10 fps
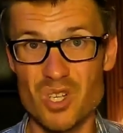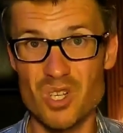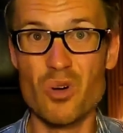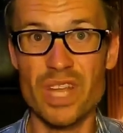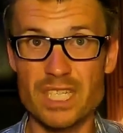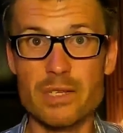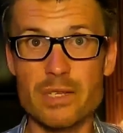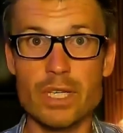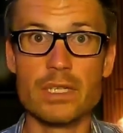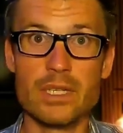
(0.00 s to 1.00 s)
don't actually
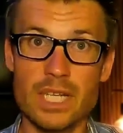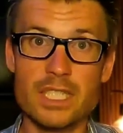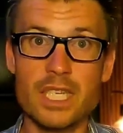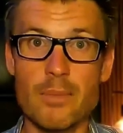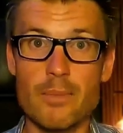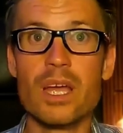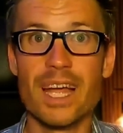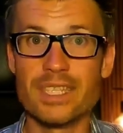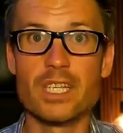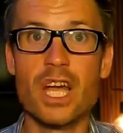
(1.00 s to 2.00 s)
read, they skim,
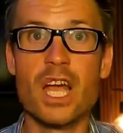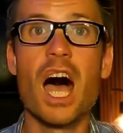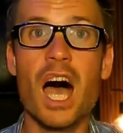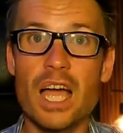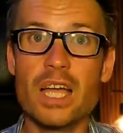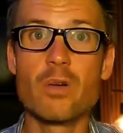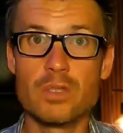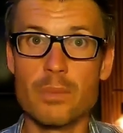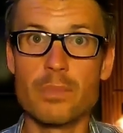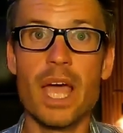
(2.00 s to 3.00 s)
and such
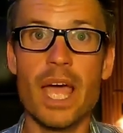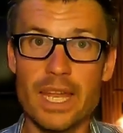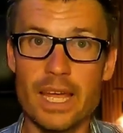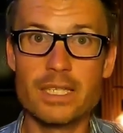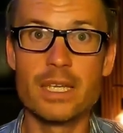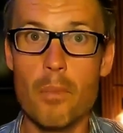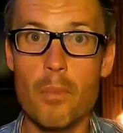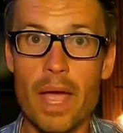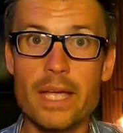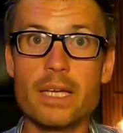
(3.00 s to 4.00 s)
high-concept headers
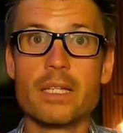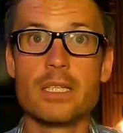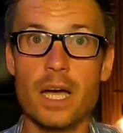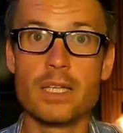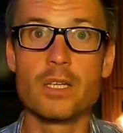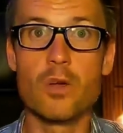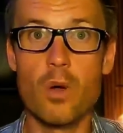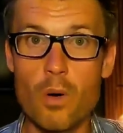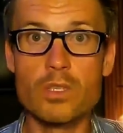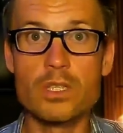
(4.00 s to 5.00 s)
make the article more